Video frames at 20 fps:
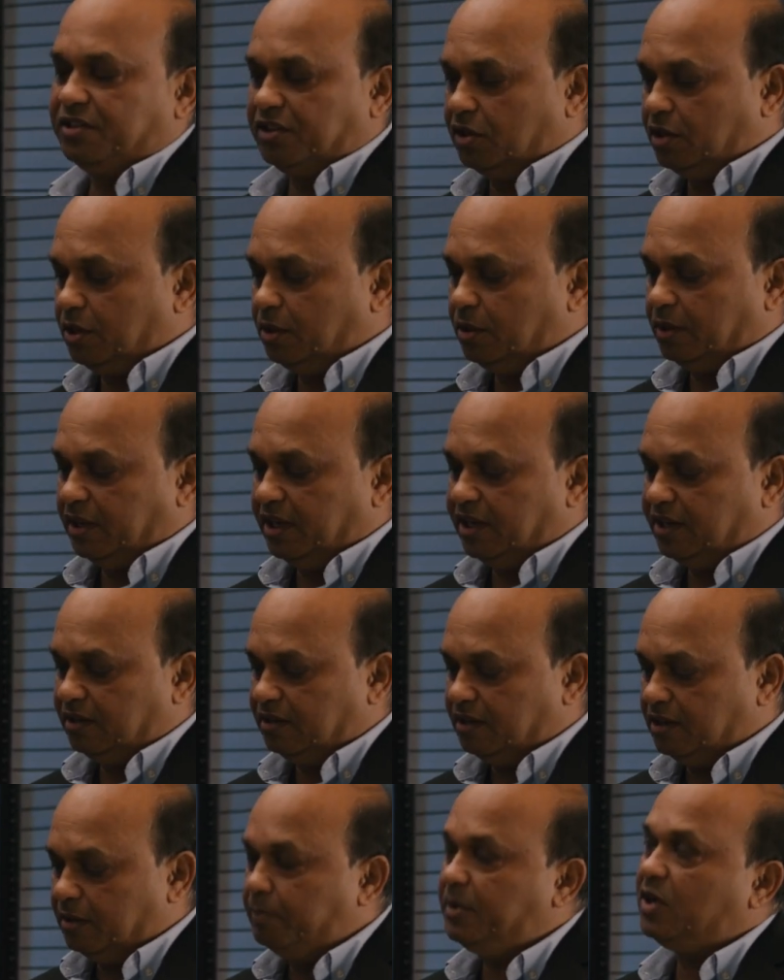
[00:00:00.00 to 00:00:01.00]
you know in
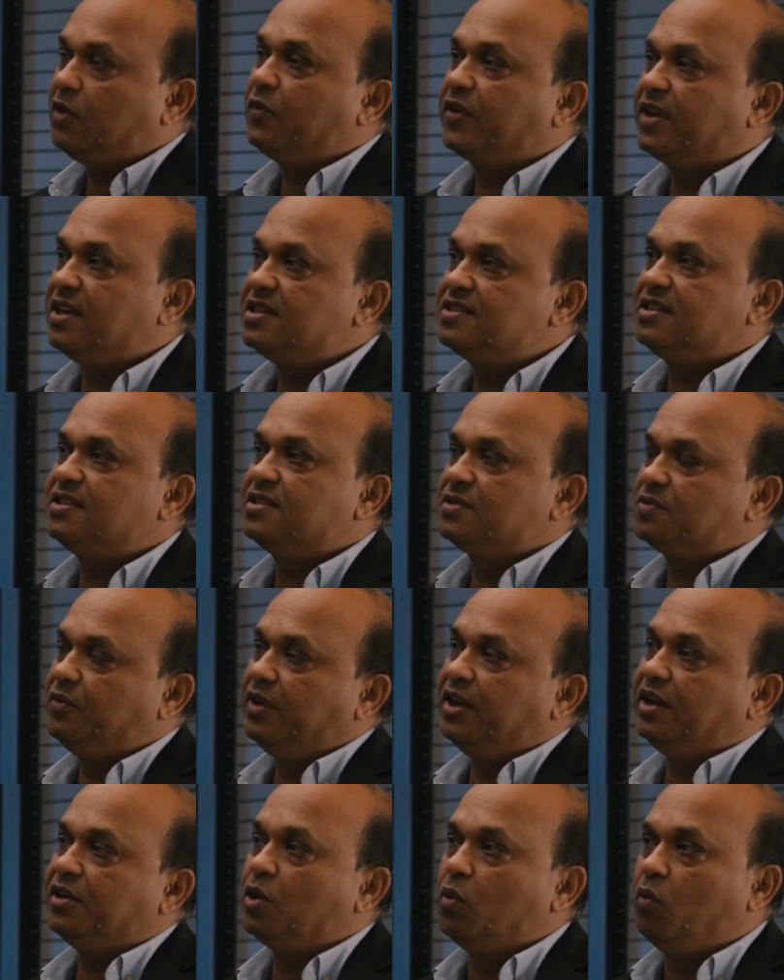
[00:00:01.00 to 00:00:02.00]
number of cases
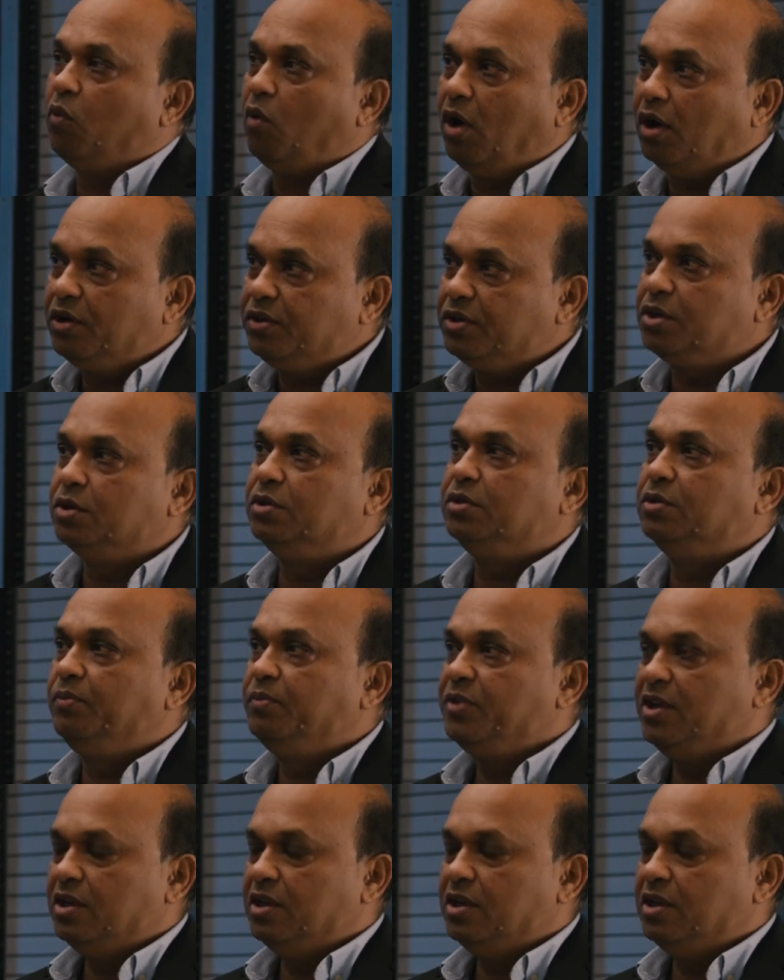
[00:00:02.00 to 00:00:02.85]
where you want to